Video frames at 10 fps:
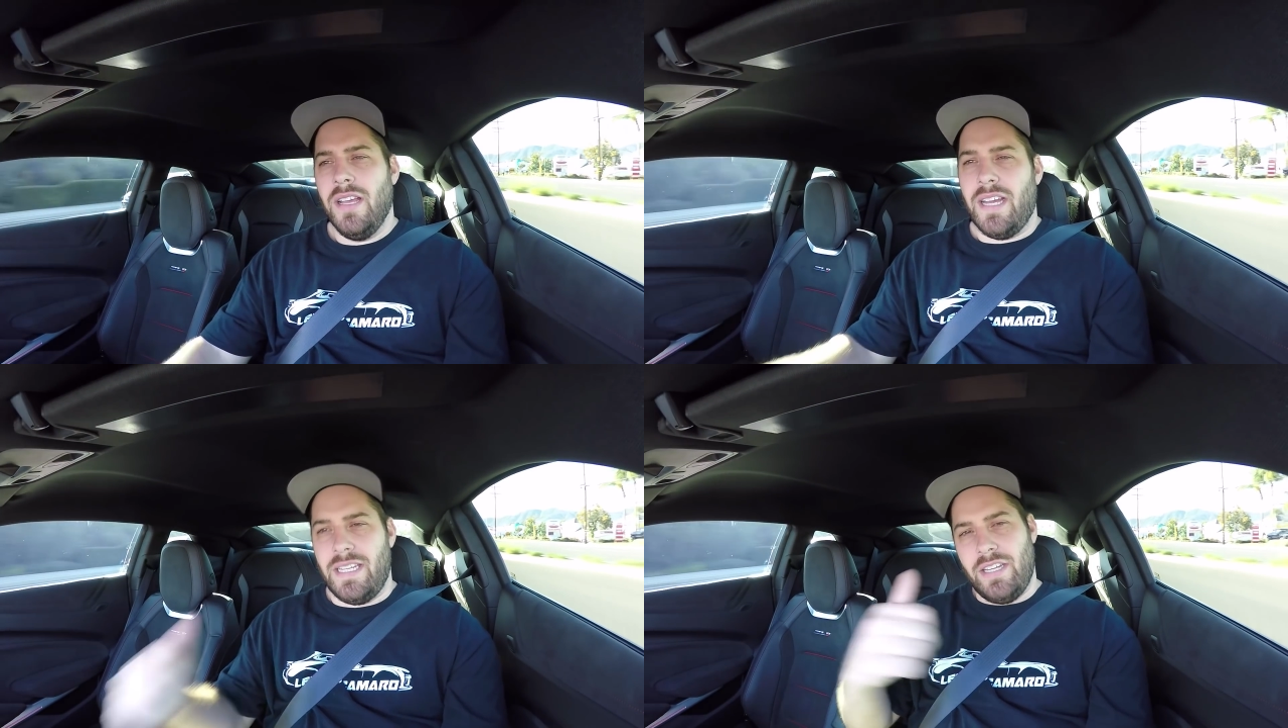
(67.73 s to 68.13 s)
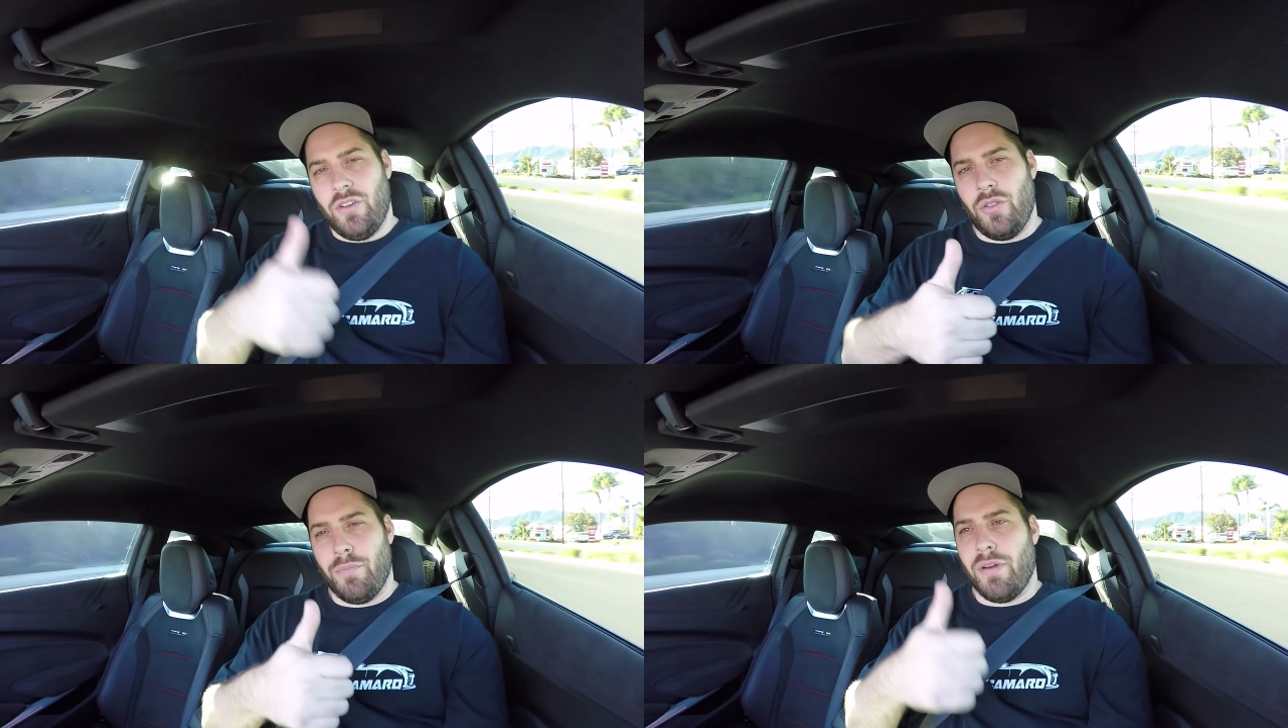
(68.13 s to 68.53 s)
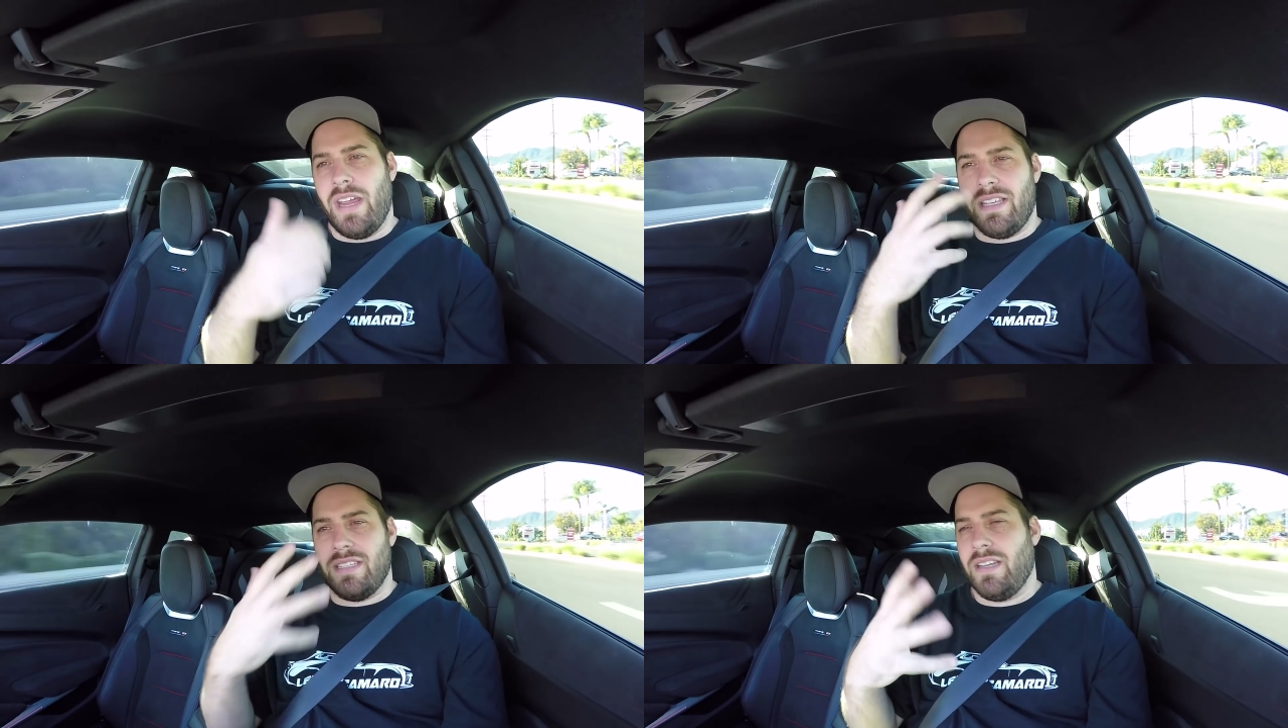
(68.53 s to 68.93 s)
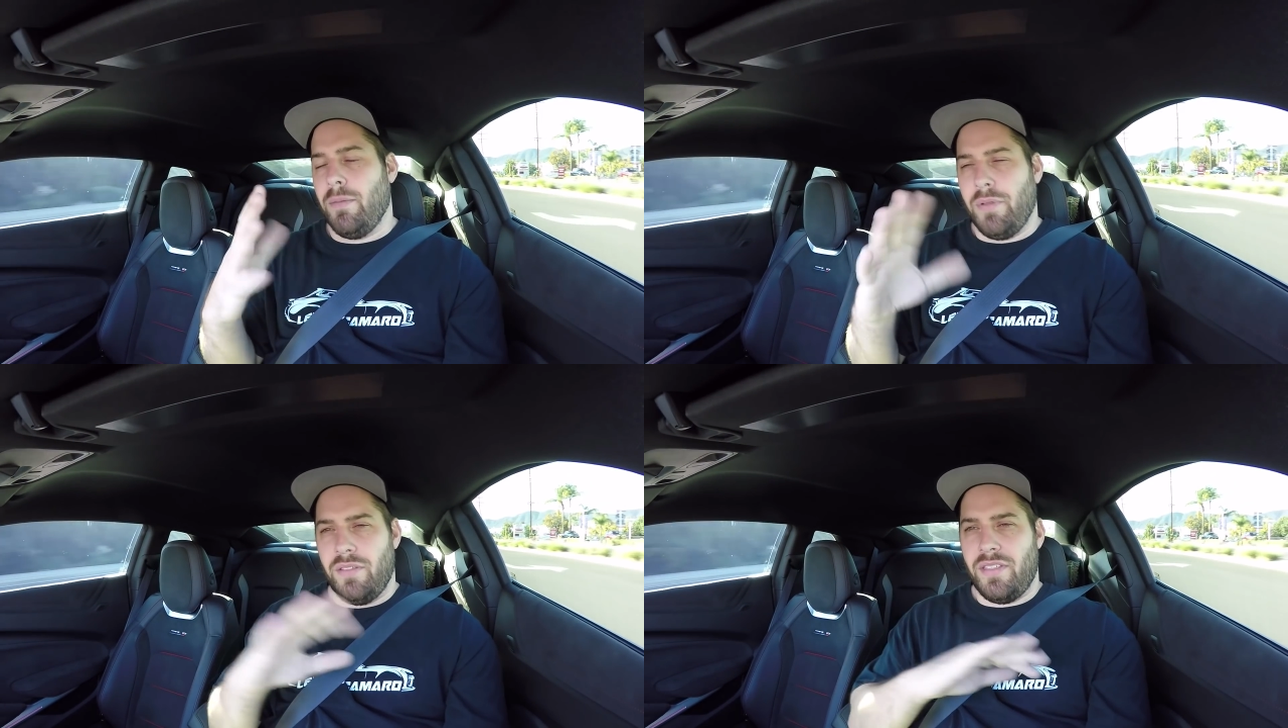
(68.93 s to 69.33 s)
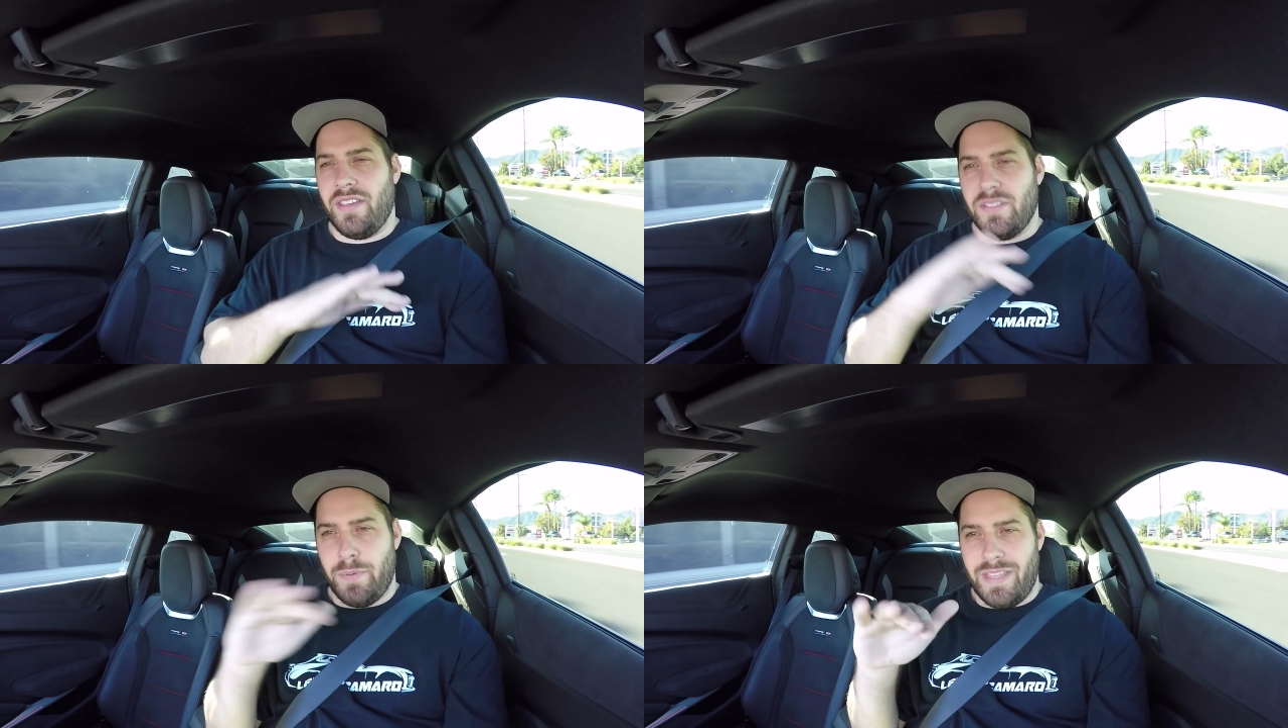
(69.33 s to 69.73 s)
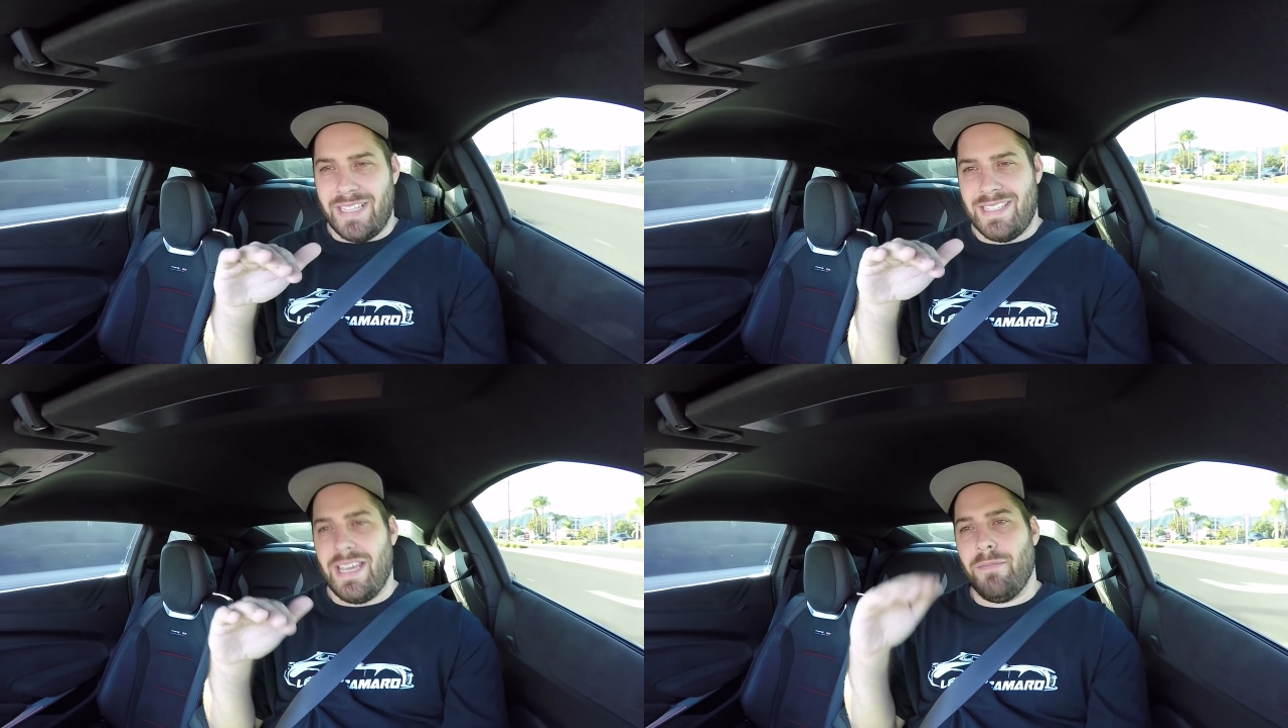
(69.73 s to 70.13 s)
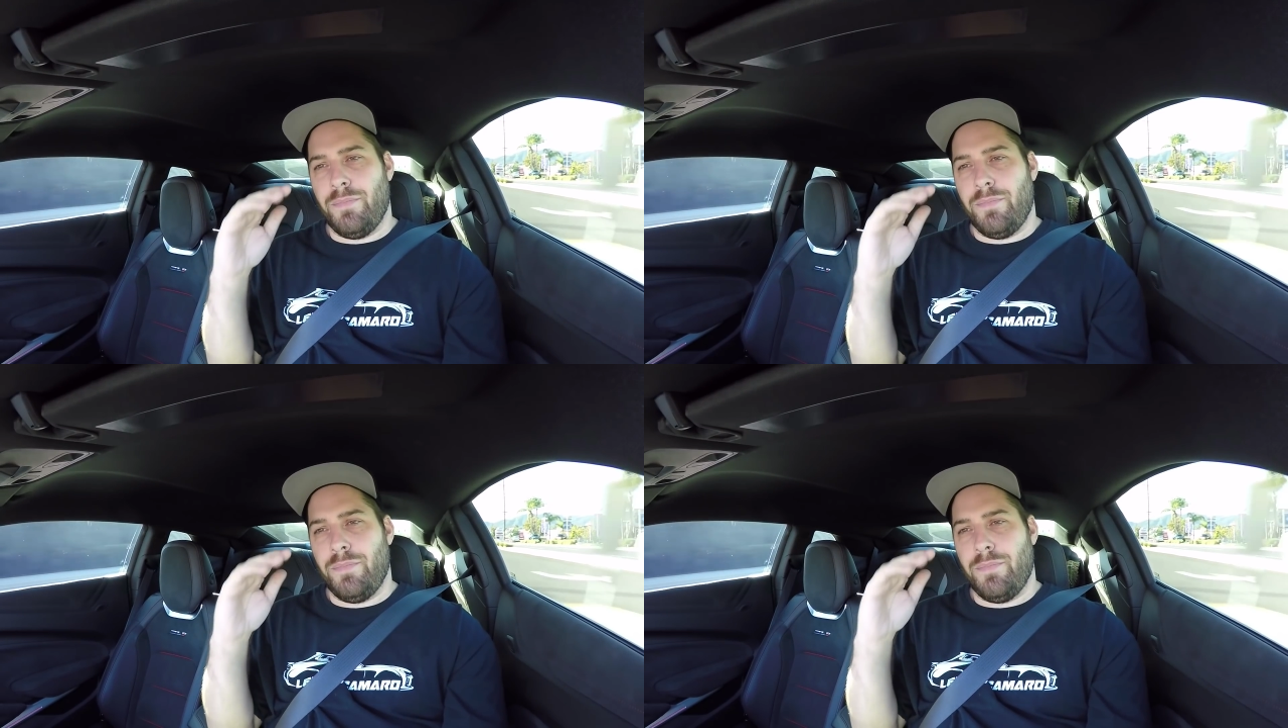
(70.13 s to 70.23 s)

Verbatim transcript: I need to do the brakes and a couple other things, but that's it.